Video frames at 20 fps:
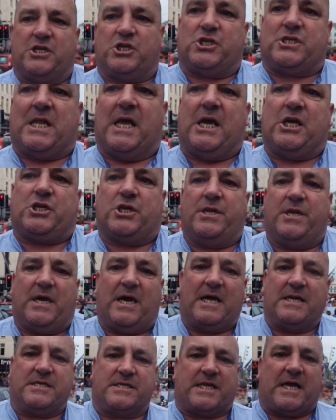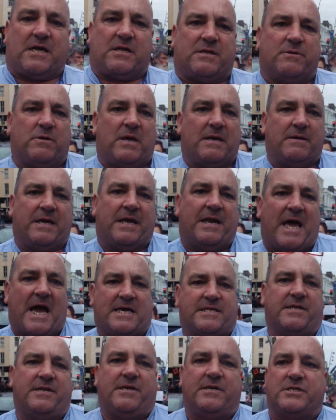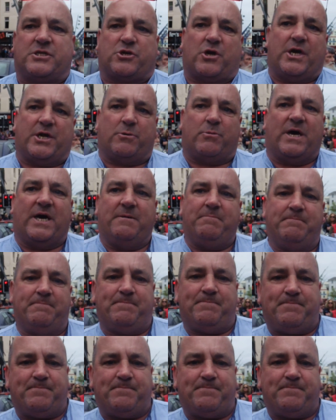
legislation and start enacting it straight away.